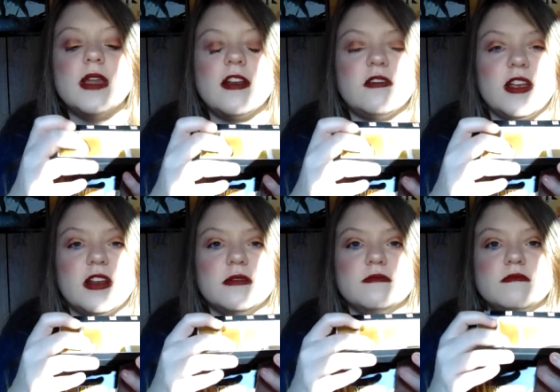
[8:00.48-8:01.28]
nice,
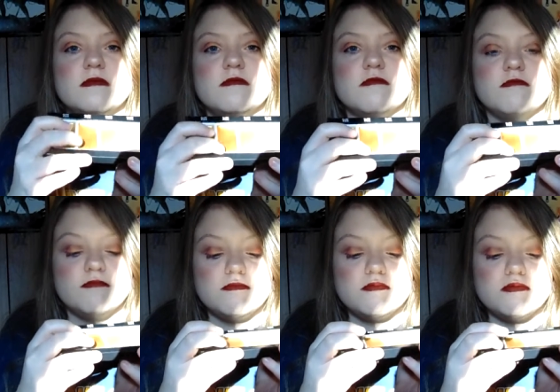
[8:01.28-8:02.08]
like,
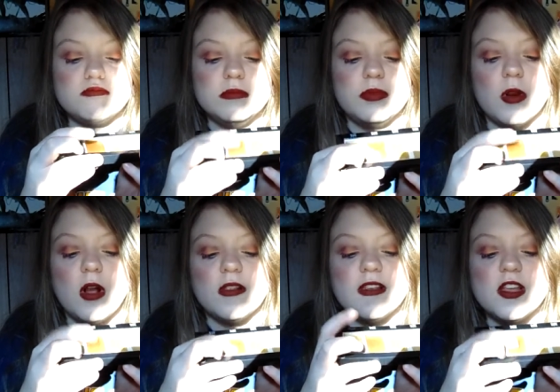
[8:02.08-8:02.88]

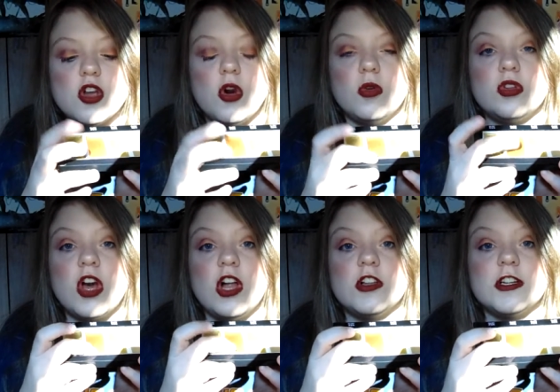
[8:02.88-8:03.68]
bronzy gold
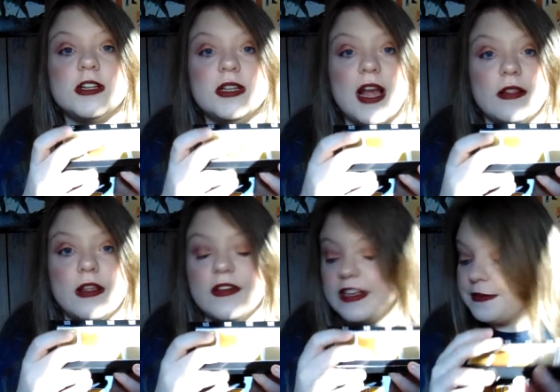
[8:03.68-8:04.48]
color. I
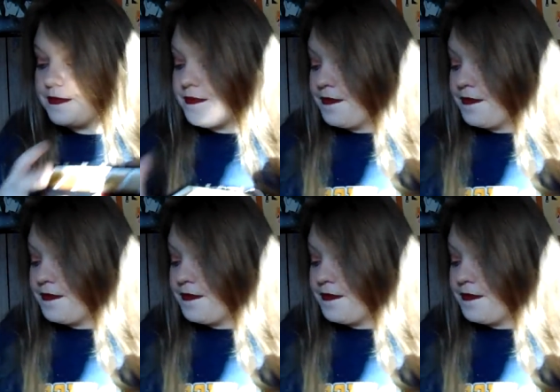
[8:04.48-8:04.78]
love it